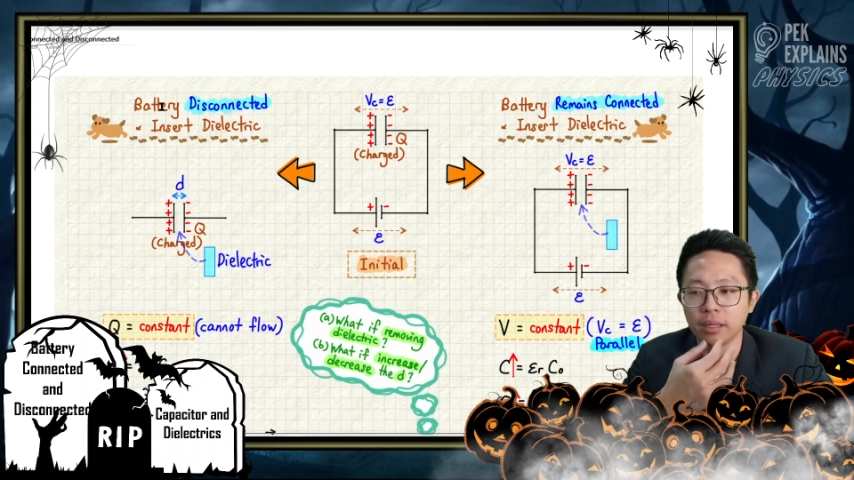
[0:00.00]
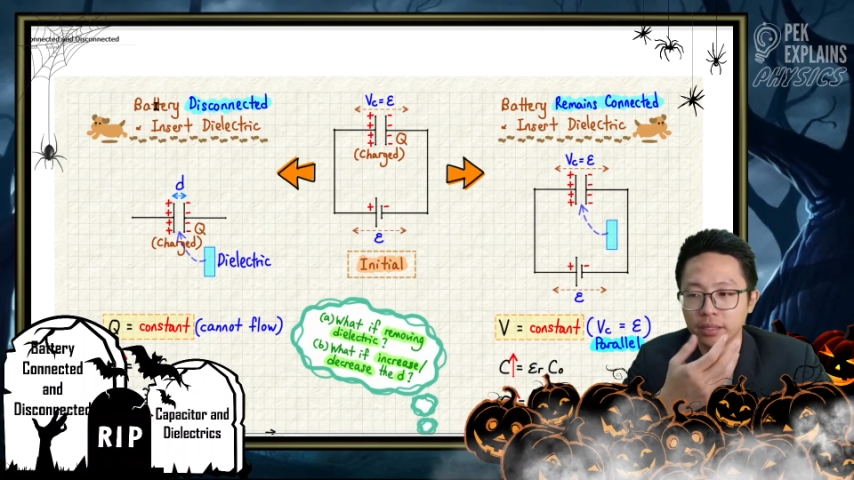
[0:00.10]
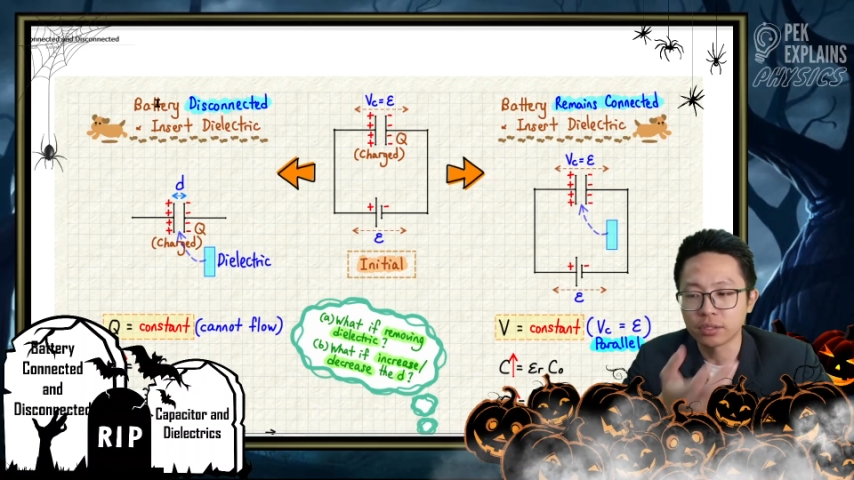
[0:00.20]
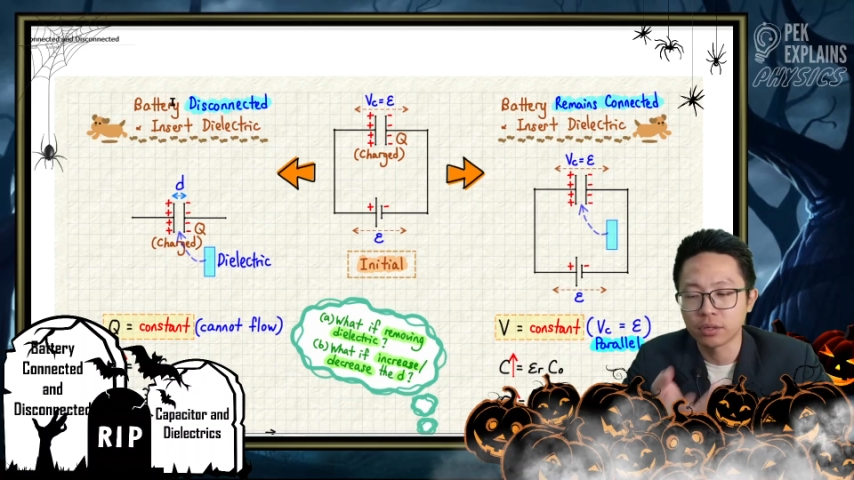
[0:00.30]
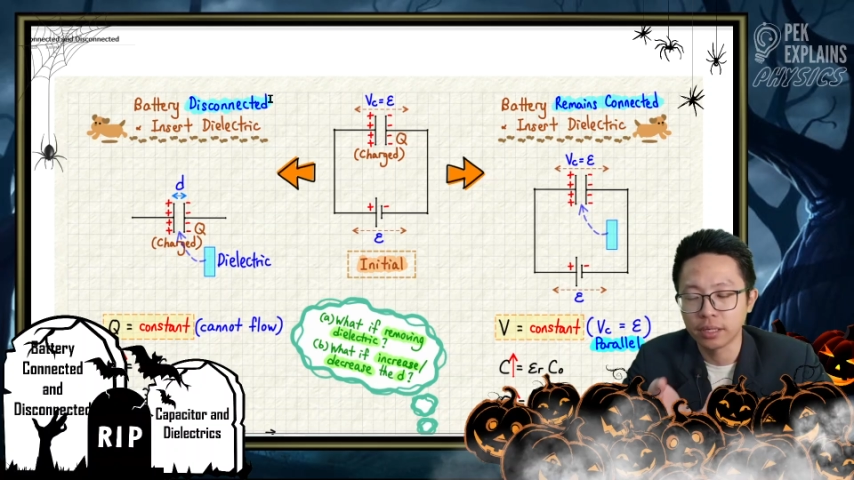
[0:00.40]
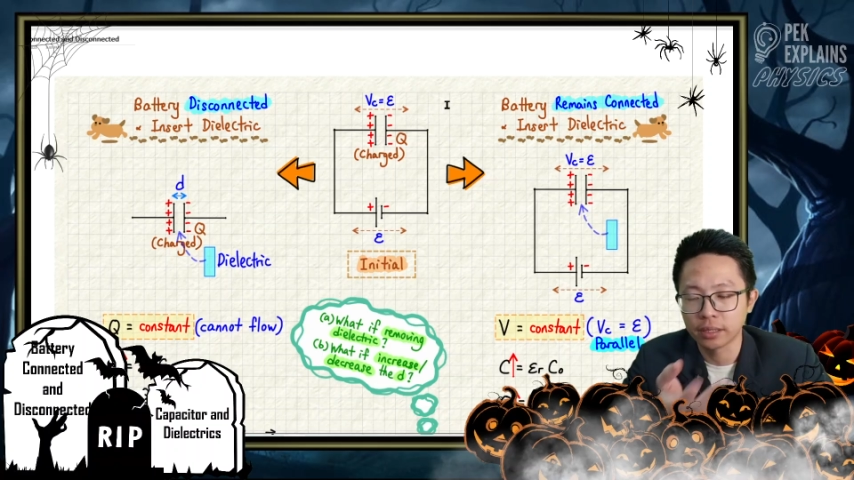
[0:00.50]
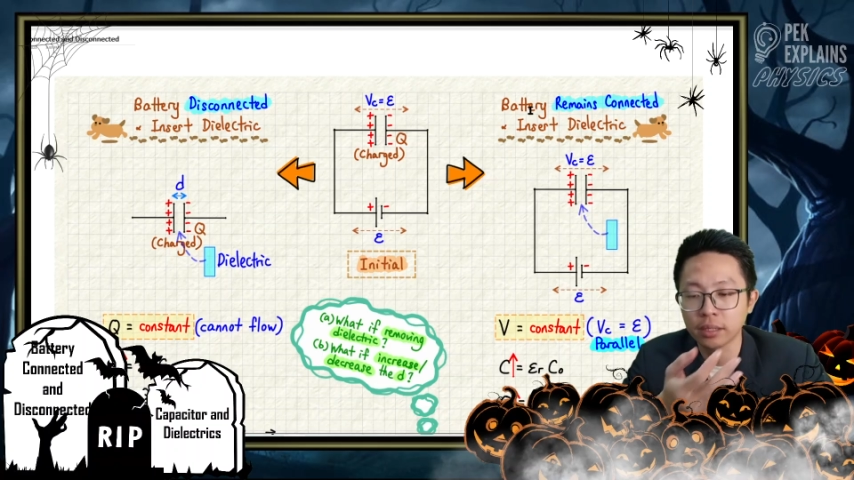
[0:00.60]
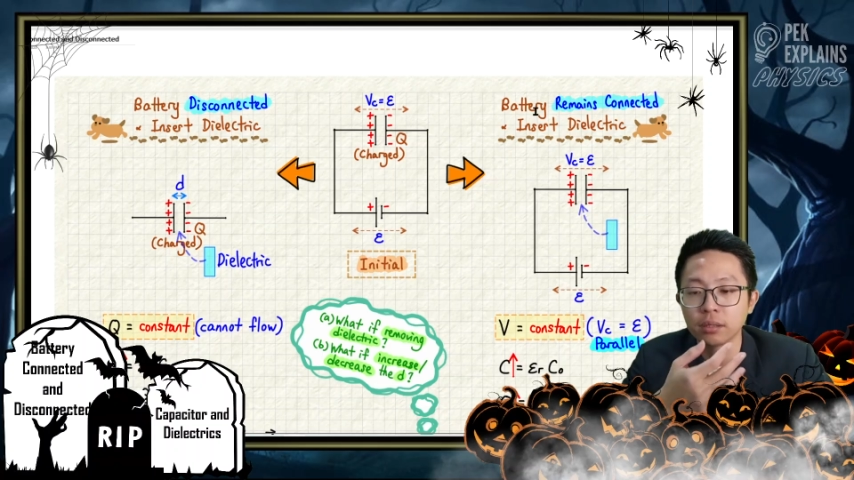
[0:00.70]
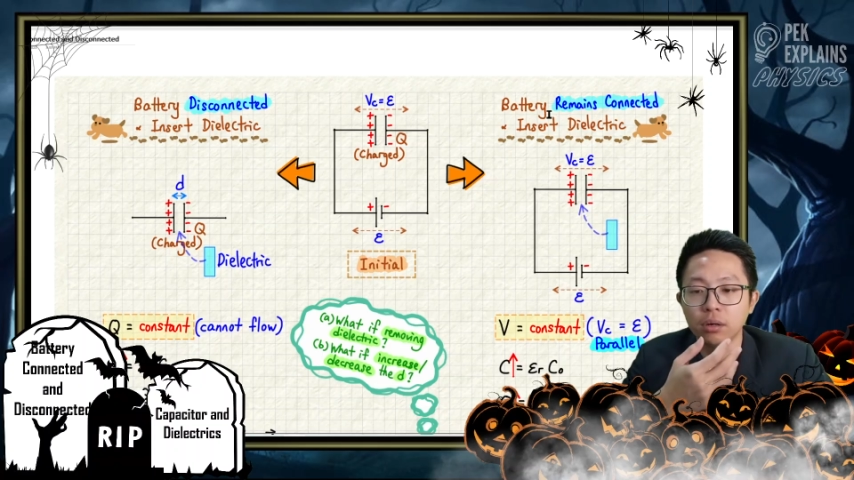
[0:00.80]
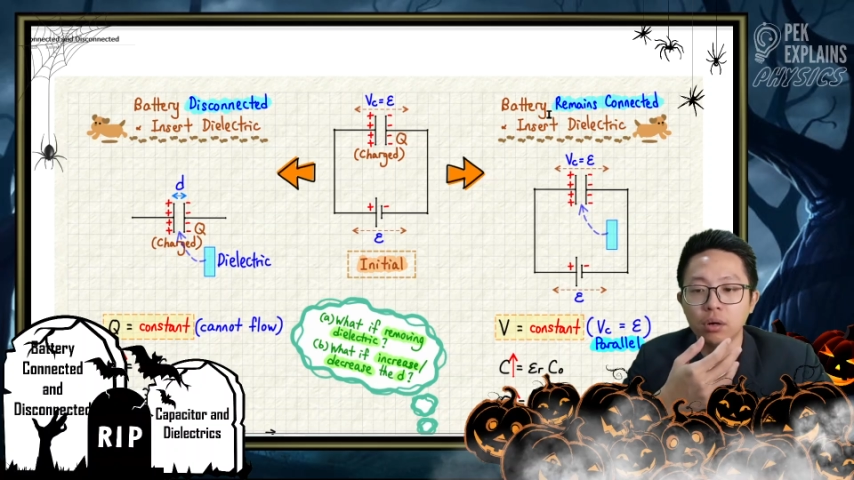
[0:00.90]

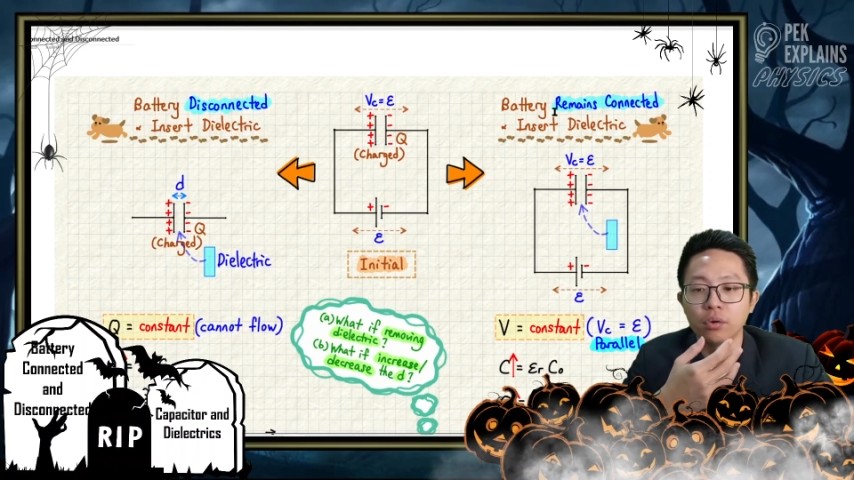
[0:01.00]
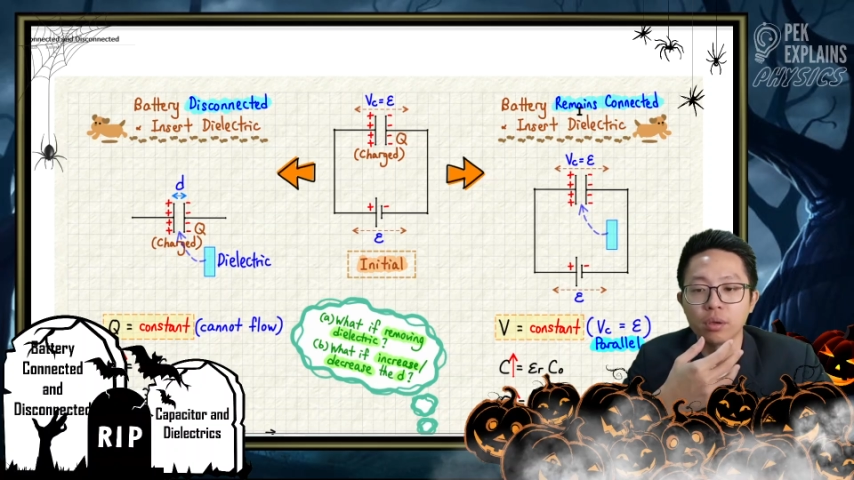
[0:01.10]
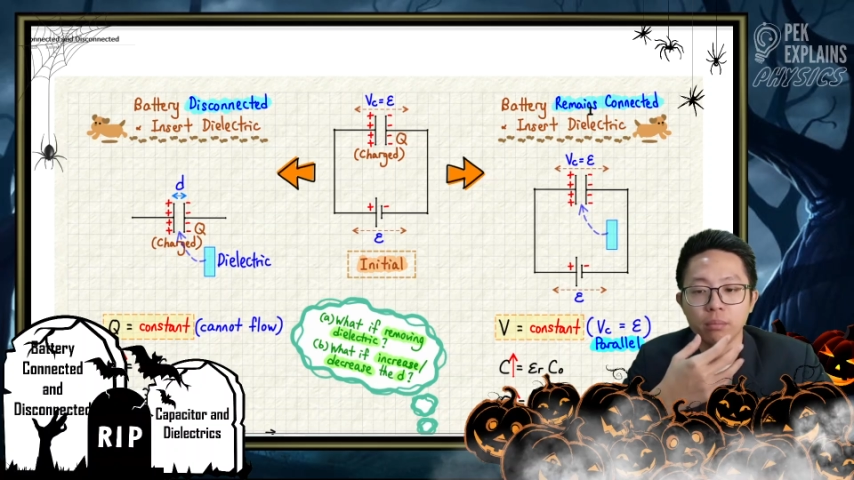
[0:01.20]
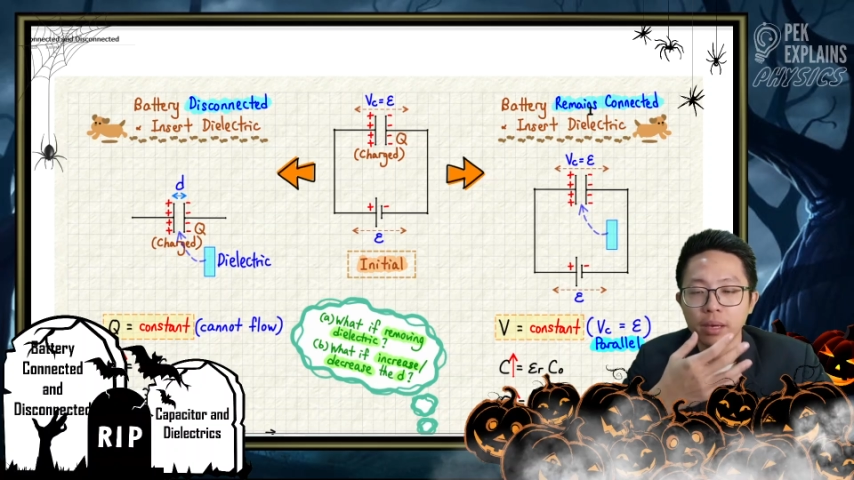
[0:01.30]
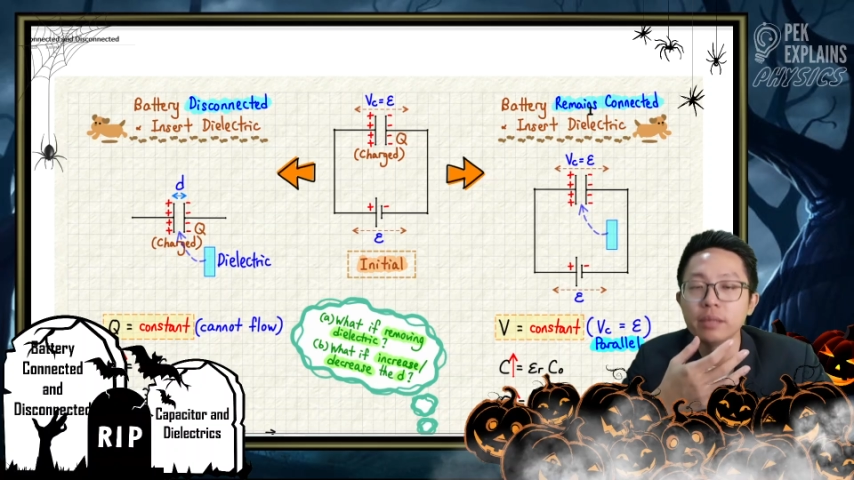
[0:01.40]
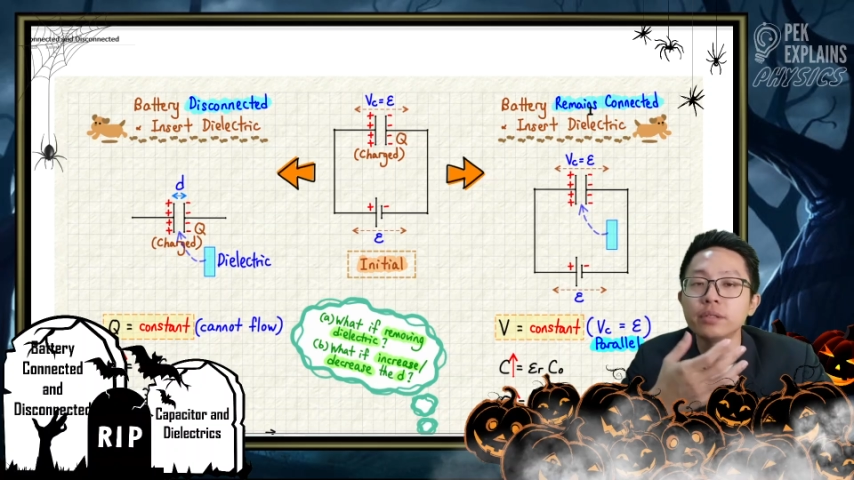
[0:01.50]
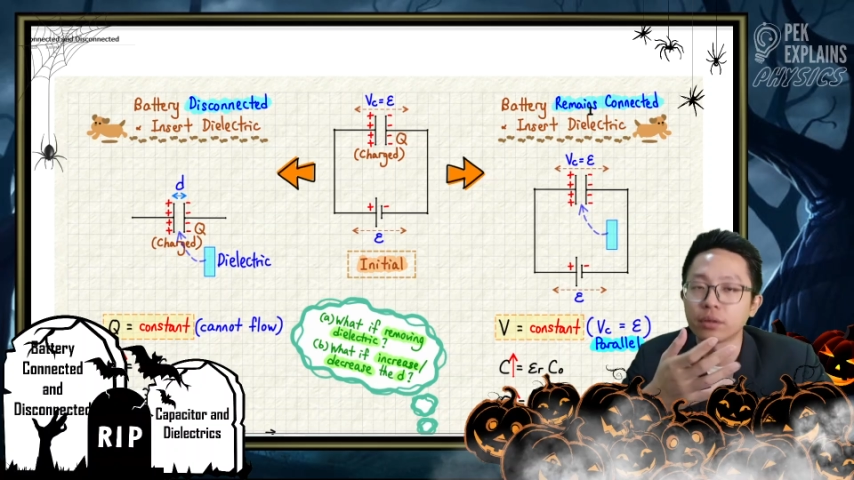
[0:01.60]
disconnected, or remains